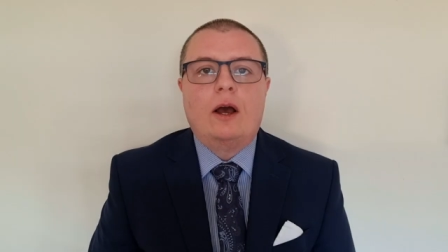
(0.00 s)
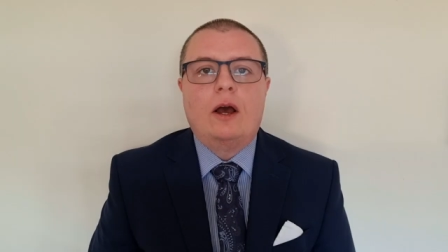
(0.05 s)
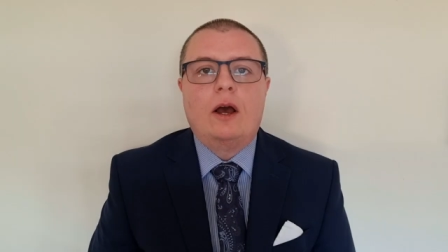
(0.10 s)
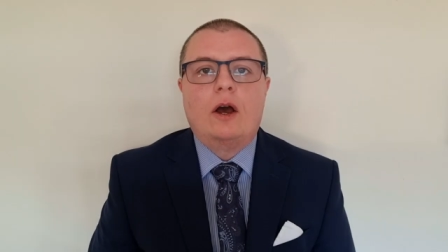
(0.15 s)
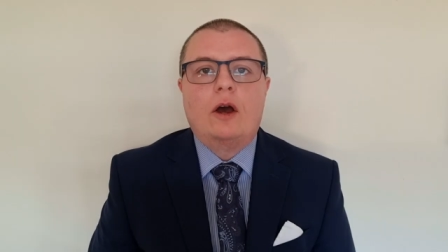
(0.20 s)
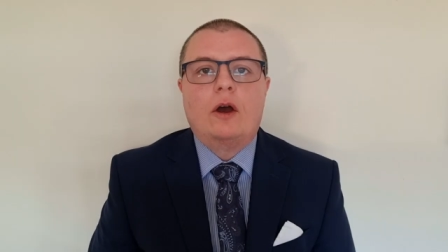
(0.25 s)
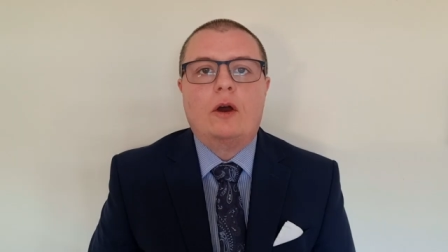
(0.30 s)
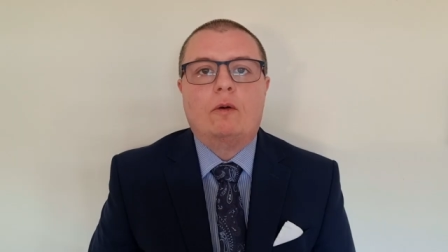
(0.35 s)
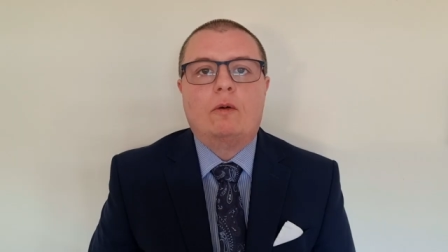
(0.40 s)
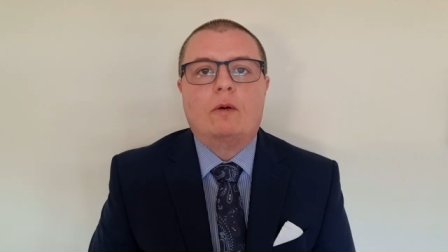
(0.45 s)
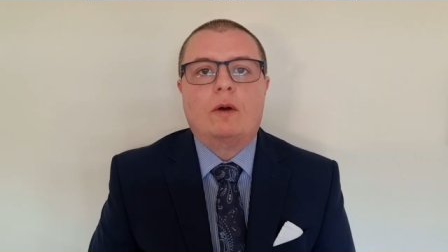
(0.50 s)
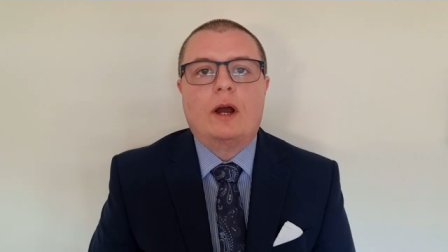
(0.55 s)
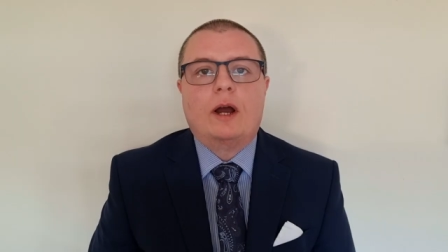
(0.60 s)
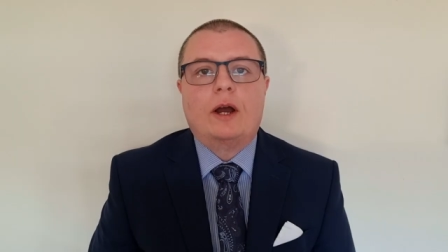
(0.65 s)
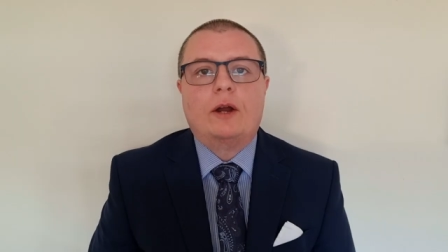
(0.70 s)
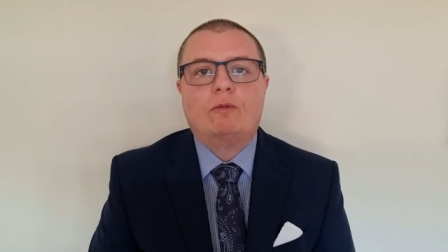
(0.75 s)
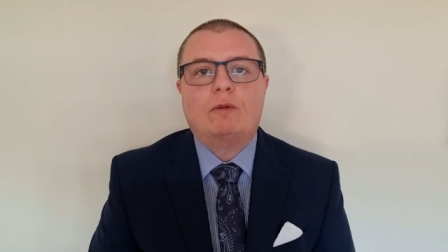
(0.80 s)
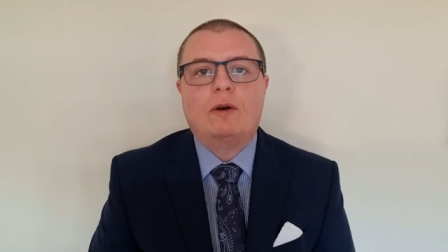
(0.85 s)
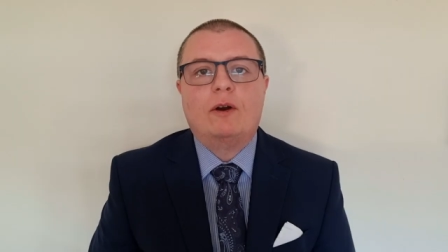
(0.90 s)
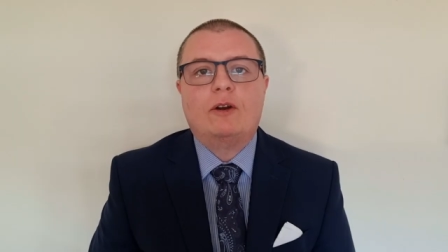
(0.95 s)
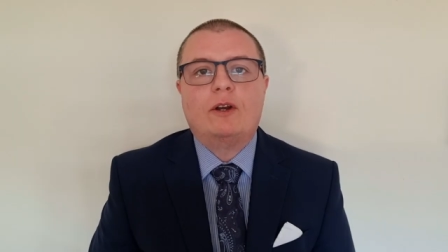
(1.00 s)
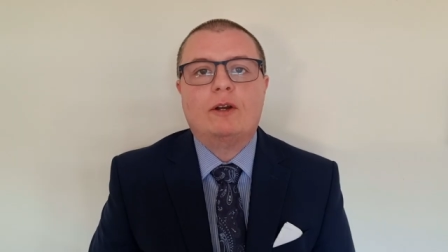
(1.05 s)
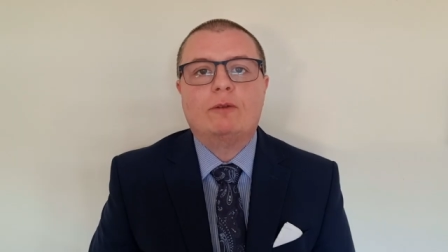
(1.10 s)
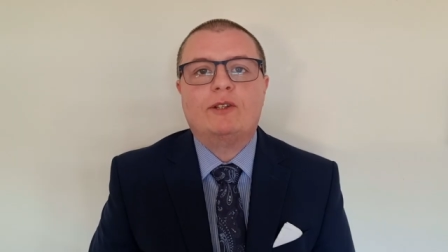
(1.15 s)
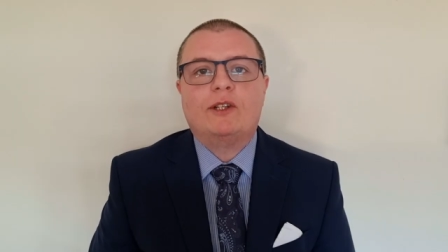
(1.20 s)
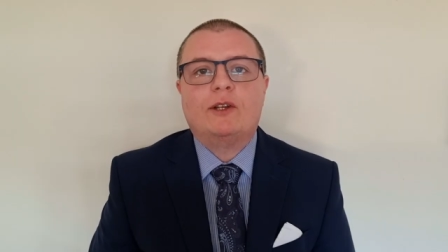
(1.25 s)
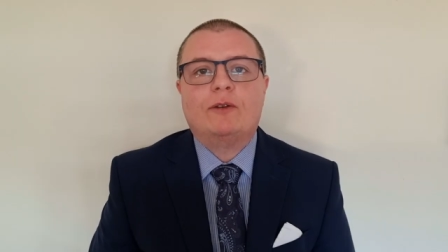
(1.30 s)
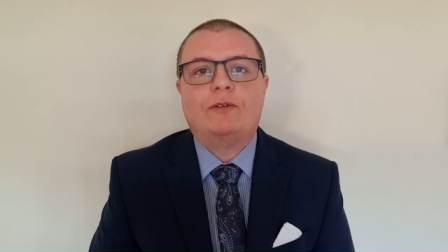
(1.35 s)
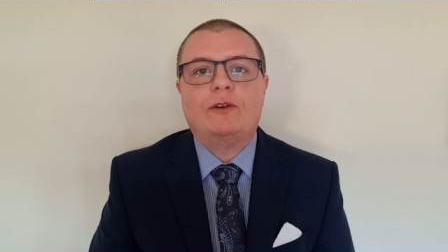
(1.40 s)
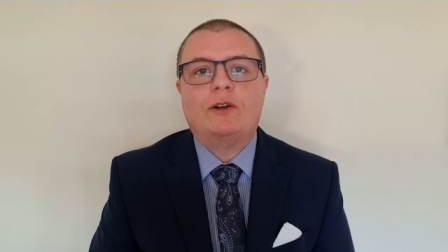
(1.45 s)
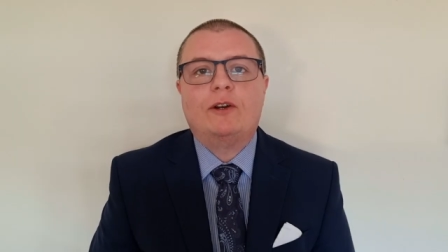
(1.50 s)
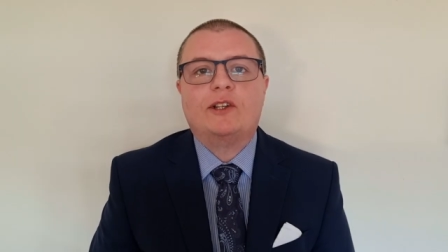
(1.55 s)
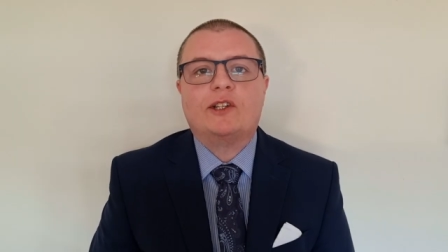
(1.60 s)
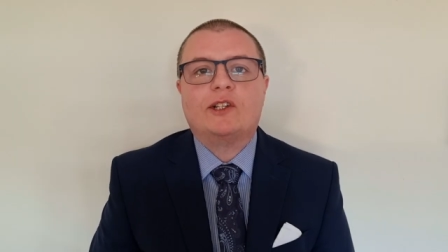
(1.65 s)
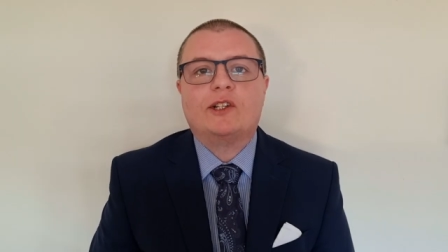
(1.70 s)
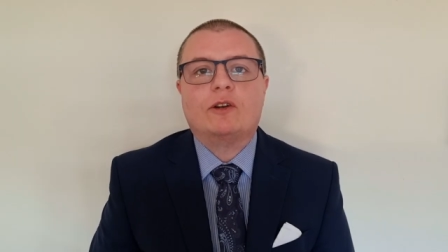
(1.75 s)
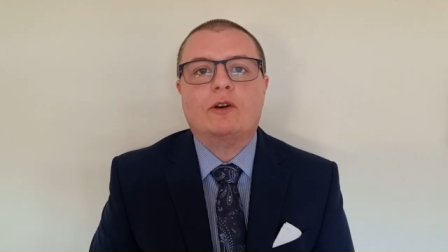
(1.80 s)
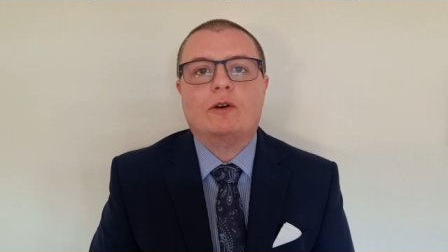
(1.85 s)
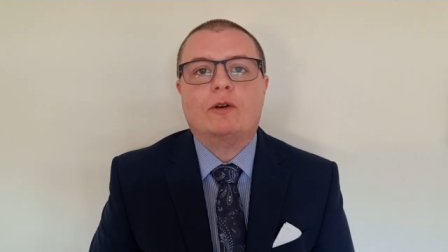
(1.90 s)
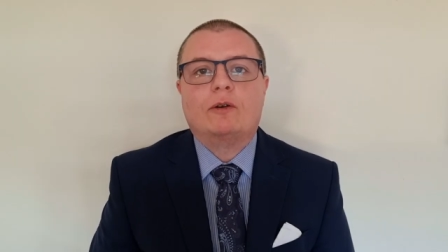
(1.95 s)
Hello, and welcome to
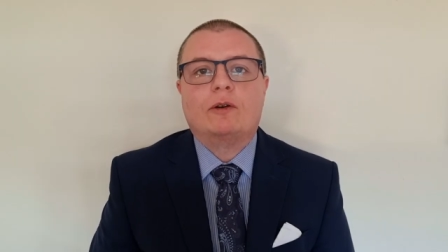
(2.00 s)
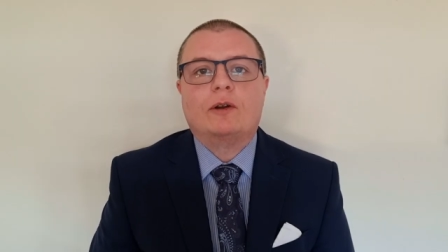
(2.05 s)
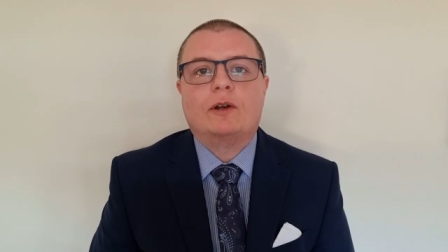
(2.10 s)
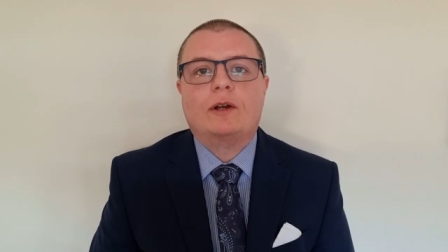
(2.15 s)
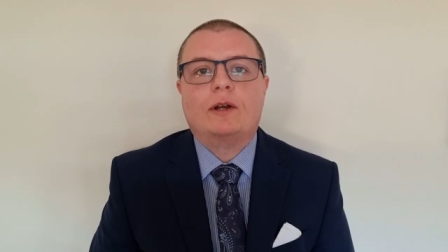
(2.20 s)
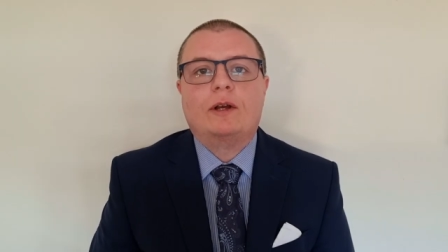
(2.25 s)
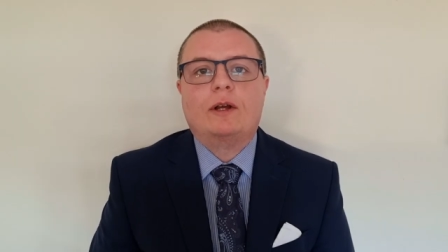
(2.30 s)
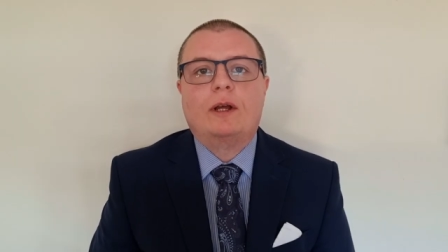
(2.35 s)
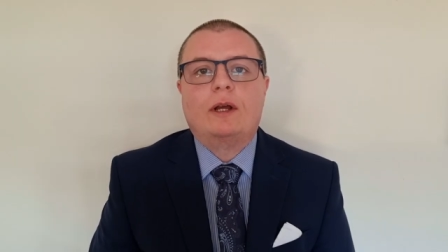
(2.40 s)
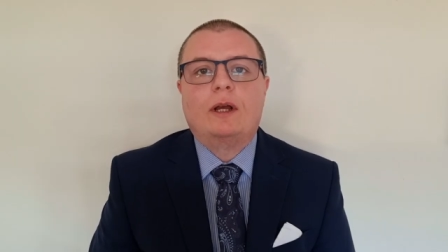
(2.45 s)
First Look,